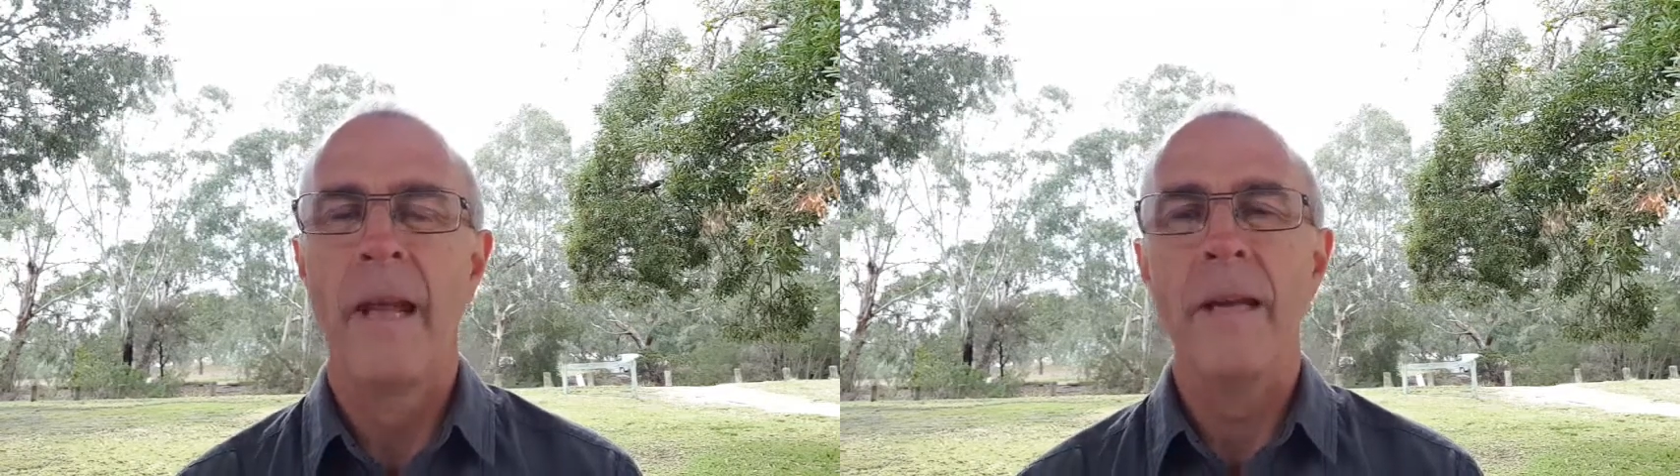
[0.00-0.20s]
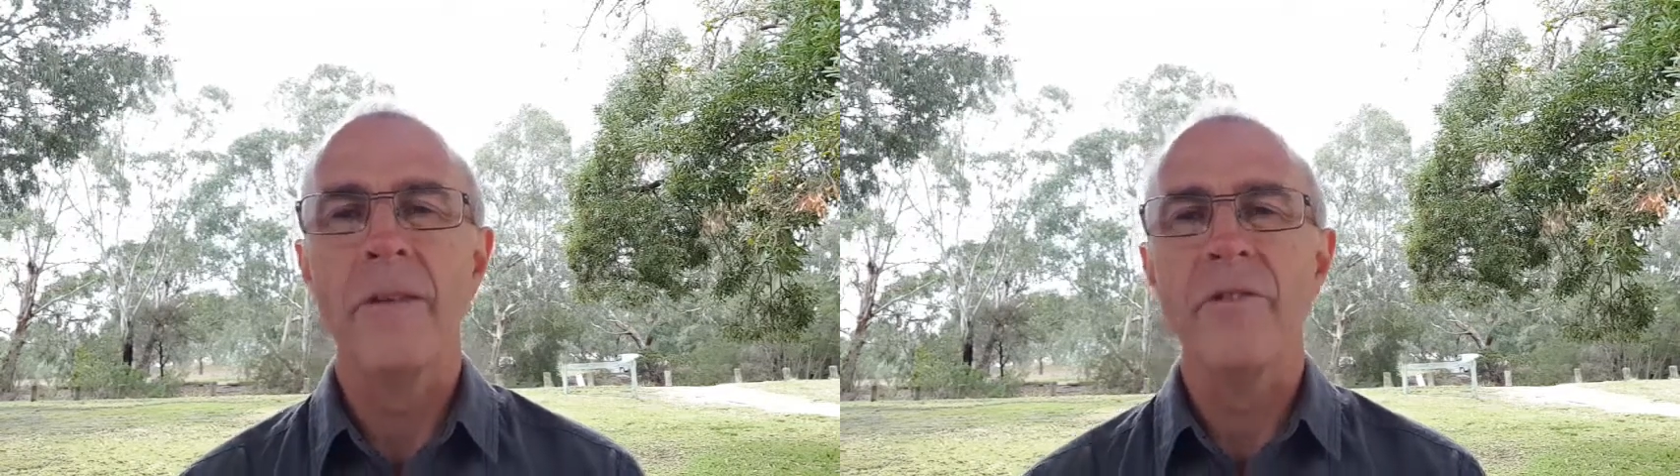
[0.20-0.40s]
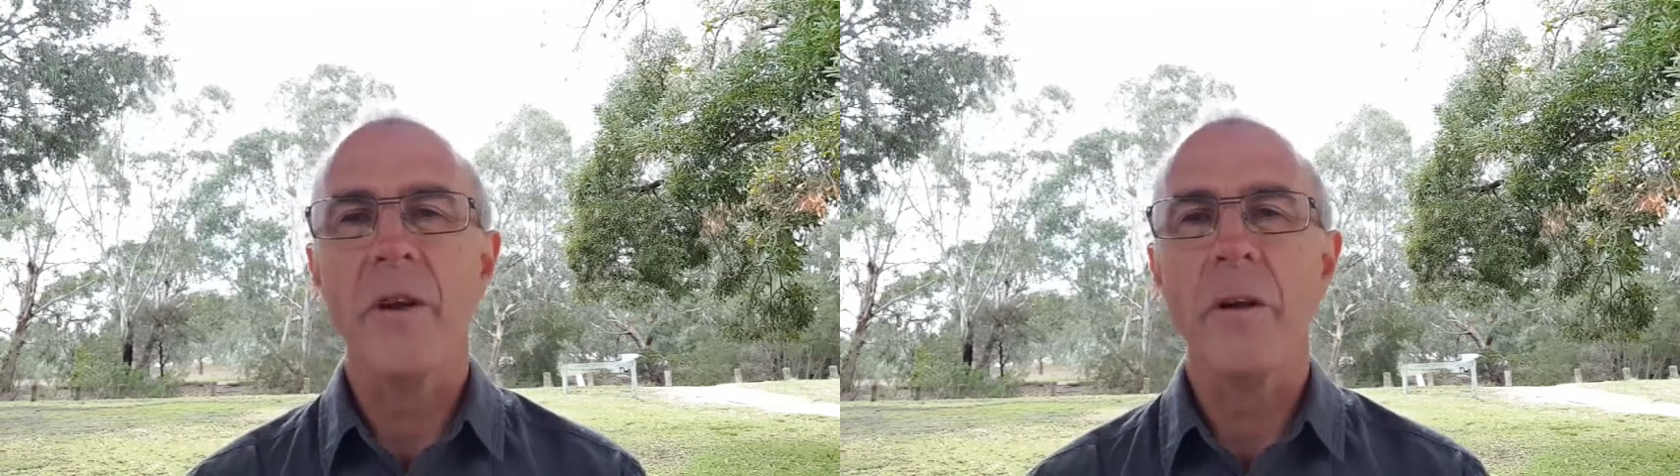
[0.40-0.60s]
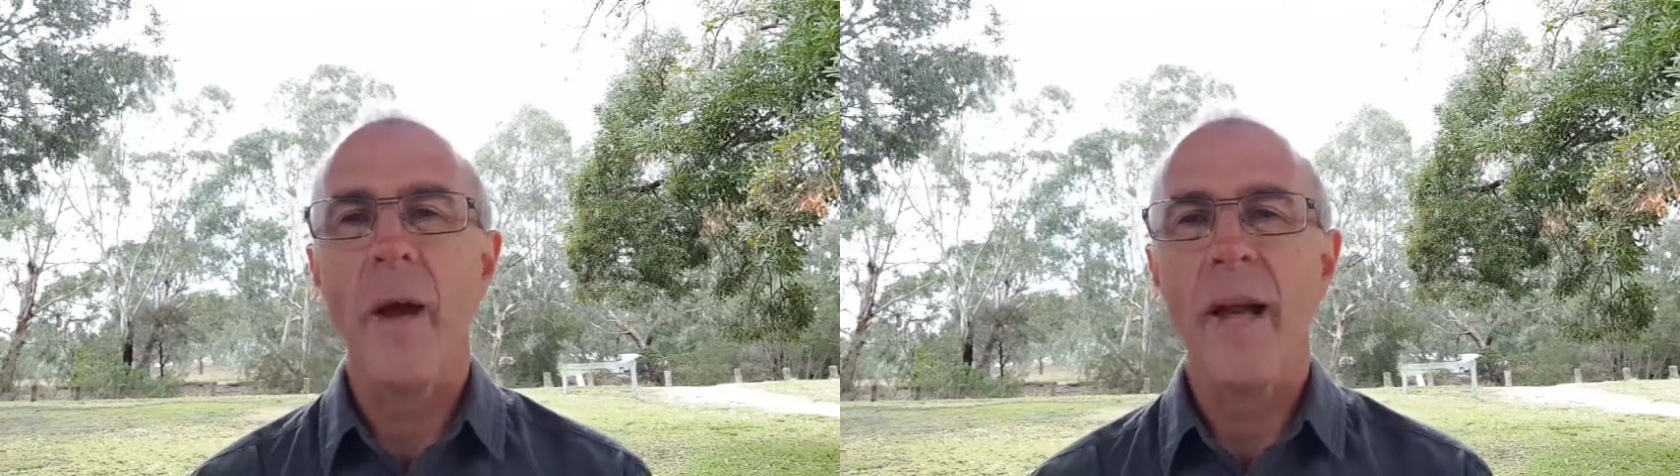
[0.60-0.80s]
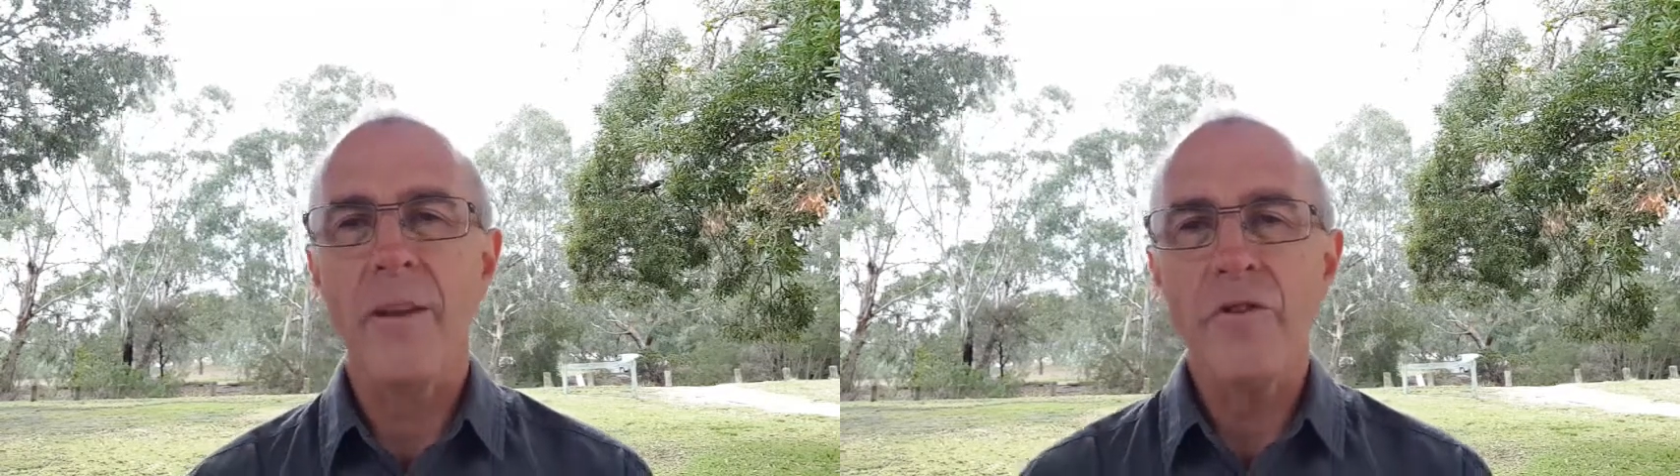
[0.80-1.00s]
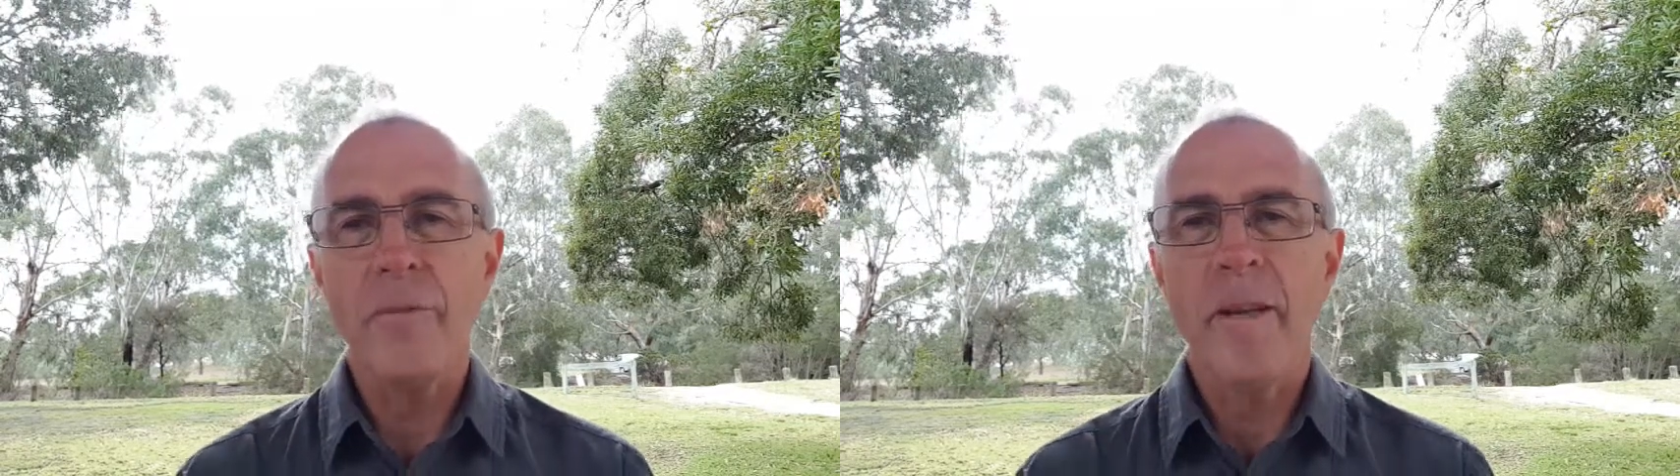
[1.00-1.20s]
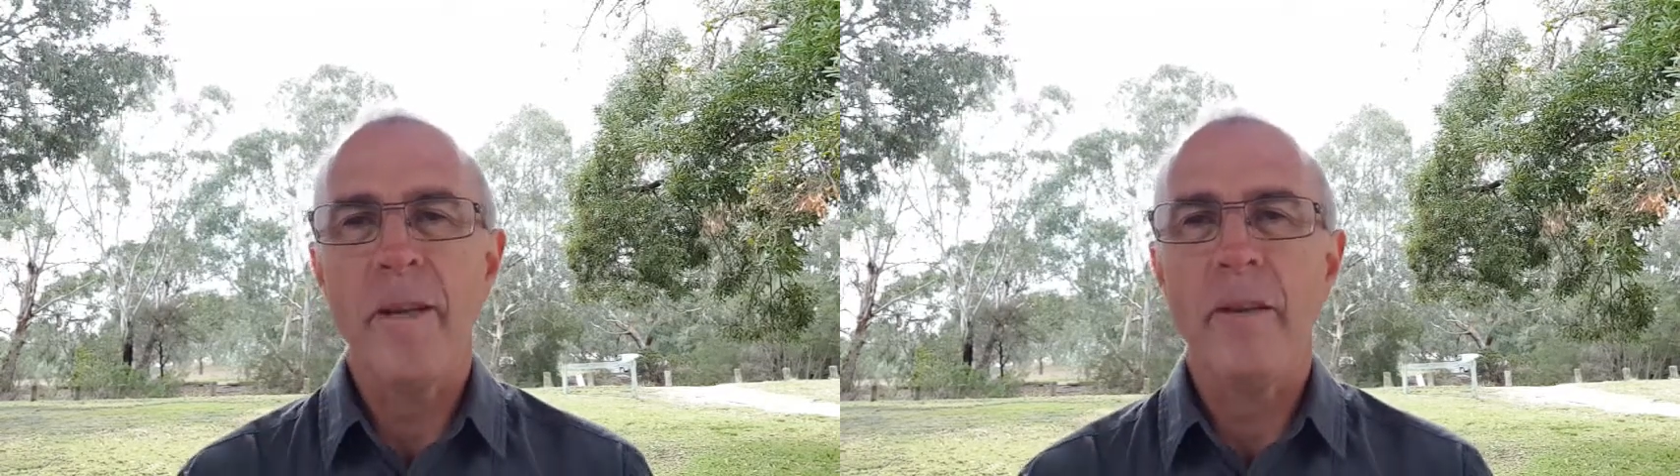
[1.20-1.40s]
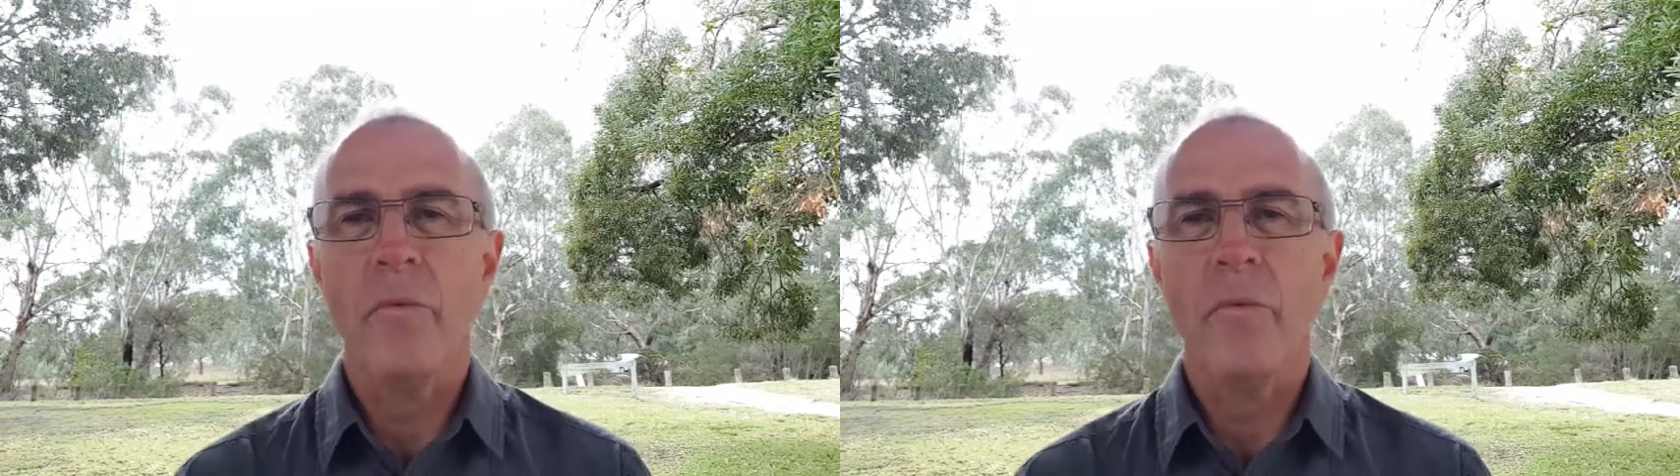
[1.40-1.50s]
And so as you begin